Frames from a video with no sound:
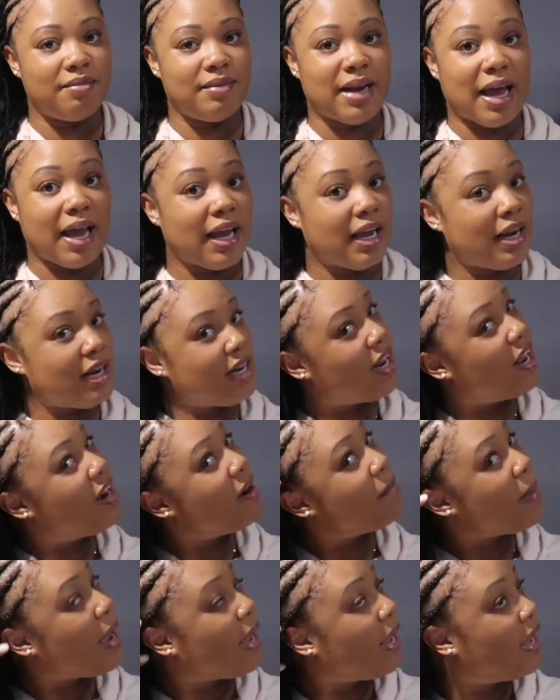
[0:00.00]
Like, none
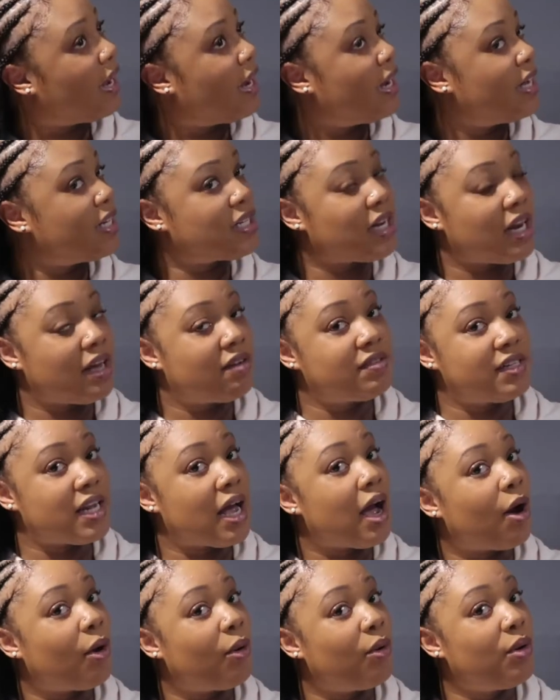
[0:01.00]
of my hair is left
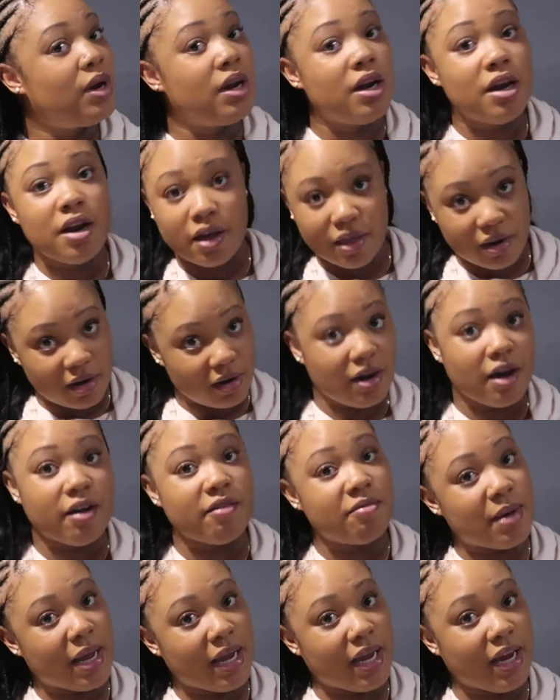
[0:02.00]
out, none
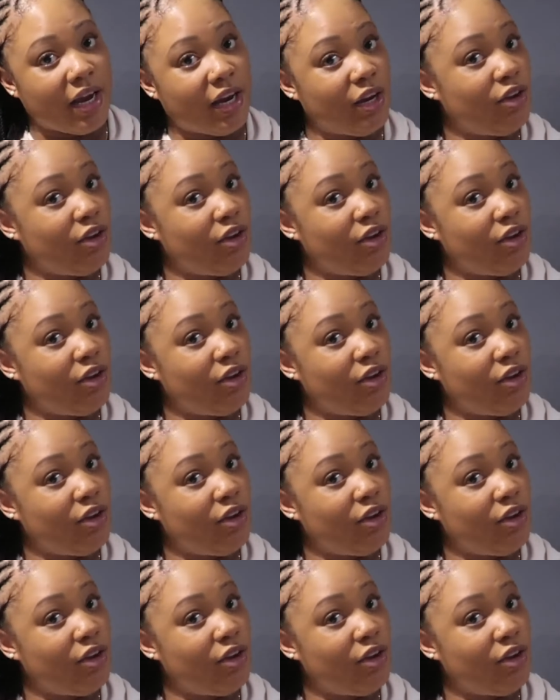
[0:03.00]
of my hair.